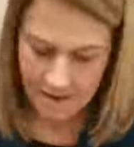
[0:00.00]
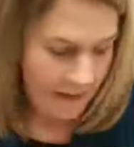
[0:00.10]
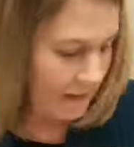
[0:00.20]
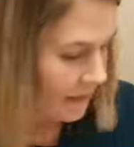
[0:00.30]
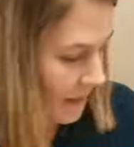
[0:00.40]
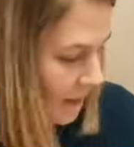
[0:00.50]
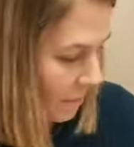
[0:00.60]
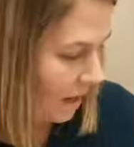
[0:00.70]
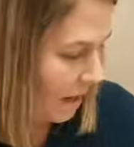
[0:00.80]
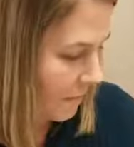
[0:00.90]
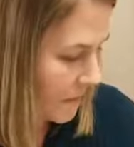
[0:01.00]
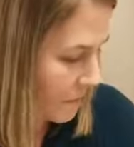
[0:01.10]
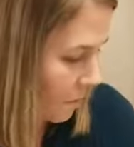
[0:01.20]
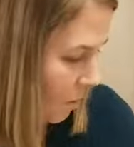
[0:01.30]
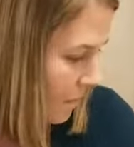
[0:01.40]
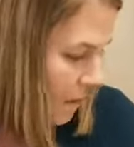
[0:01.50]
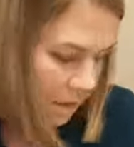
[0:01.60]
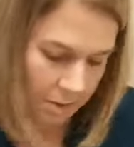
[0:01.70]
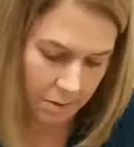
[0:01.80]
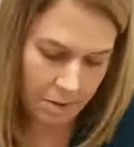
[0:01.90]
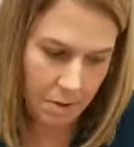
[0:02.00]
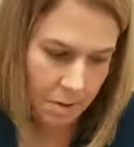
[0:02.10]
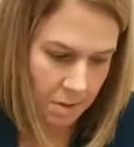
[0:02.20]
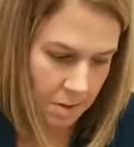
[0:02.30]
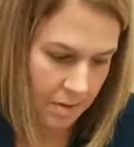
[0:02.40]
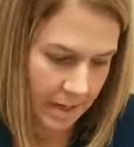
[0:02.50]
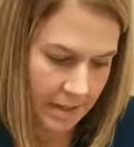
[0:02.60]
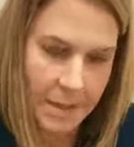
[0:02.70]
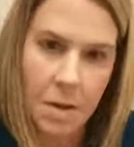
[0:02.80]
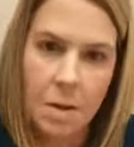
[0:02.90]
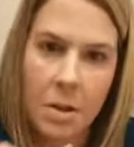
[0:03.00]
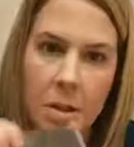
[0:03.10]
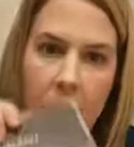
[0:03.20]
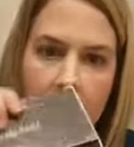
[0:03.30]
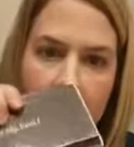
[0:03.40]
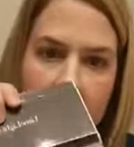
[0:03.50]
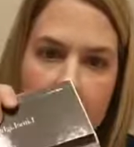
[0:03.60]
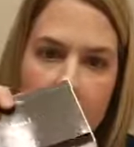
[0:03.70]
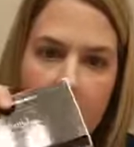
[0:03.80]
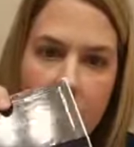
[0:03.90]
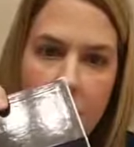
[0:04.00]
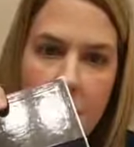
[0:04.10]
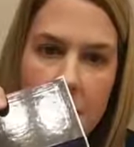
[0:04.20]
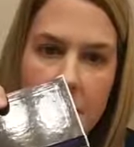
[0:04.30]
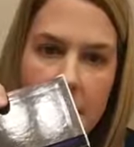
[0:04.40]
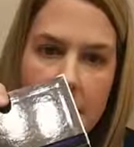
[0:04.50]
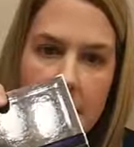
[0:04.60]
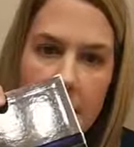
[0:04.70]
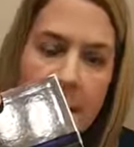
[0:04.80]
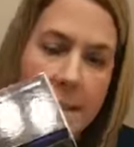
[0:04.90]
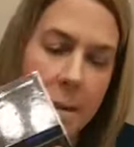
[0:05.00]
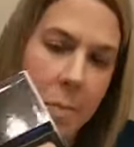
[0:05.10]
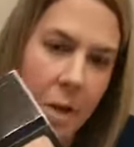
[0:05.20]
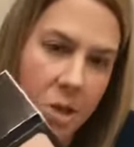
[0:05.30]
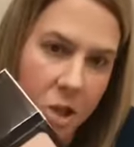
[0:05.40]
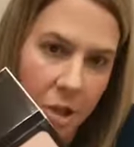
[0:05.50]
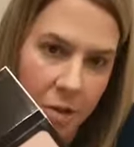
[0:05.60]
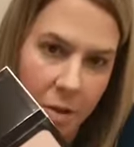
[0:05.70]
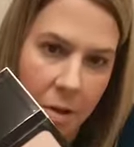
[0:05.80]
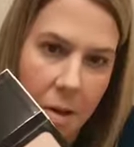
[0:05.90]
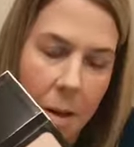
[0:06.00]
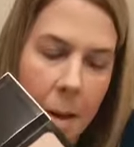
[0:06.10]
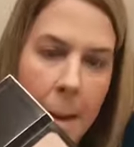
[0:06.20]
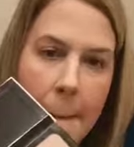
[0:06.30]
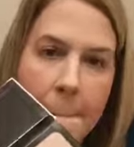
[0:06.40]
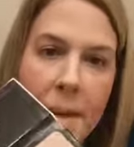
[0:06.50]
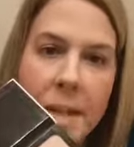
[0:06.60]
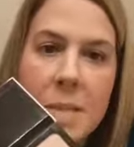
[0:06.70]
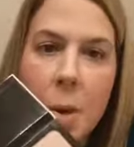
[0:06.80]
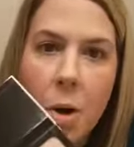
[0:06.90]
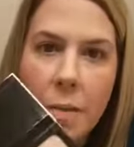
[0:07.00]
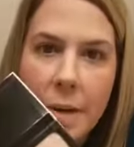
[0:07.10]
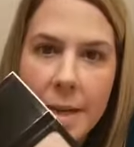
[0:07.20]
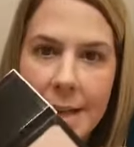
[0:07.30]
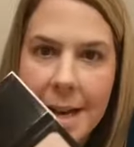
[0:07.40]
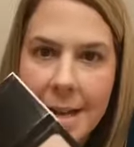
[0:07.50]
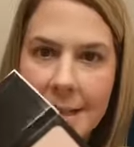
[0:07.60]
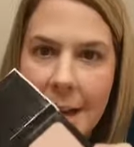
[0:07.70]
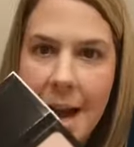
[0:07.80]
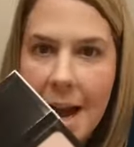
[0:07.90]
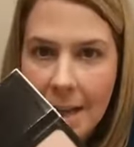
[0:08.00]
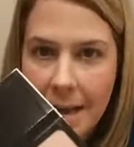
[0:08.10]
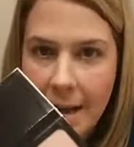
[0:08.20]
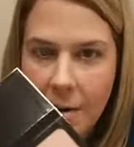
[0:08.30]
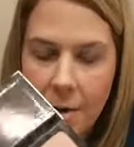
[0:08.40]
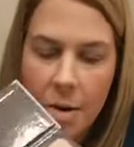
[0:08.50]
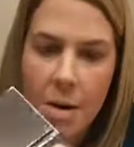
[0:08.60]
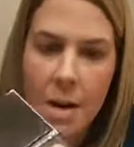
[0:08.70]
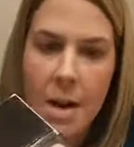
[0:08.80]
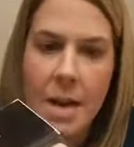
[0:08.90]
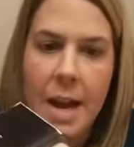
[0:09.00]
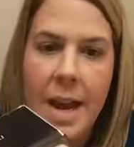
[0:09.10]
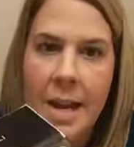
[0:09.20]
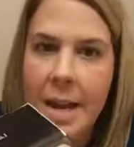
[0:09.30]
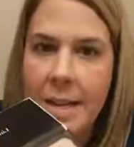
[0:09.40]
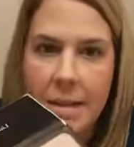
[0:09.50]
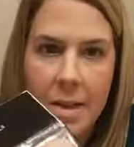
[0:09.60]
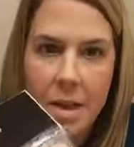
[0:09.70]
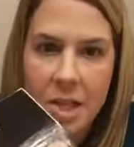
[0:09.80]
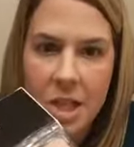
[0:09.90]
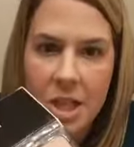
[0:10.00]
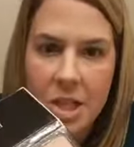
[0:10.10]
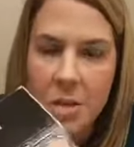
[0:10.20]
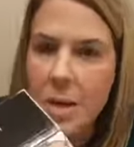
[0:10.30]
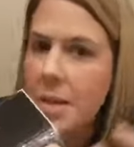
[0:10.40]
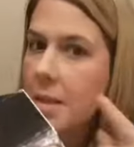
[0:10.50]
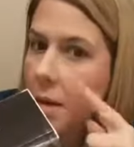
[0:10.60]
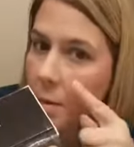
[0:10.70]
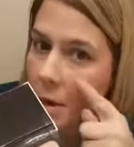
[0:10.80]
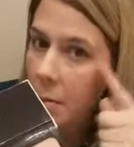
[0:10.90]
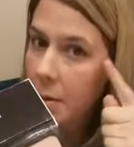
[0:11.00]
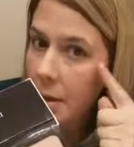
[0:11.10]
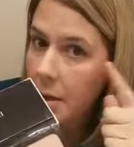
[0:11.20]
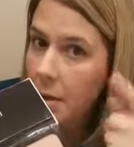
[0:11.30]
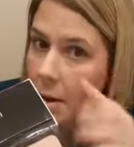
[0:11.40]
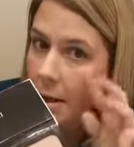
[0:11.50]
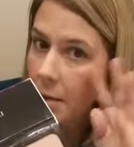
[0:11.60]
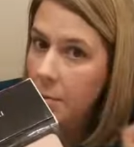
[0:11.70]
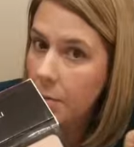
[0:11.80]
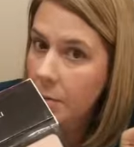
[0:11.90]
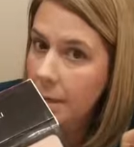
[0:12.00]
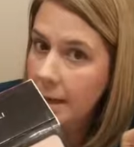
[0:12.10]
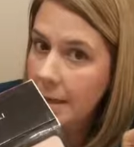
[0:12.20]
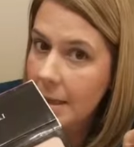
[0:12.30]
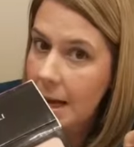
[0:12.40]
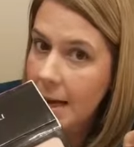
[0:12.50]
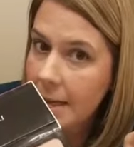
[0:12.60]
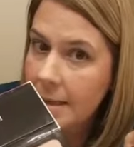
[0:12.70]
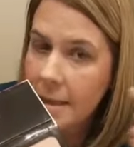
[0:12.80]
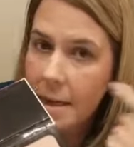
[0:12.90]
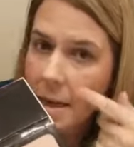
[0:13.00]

And then we have this perfect color that is called Glowing. It's our number 6. It's a blush color, but it's perfect as a highlighter. And it has a lot of sheen to it, so when you put it on, it will reflect light.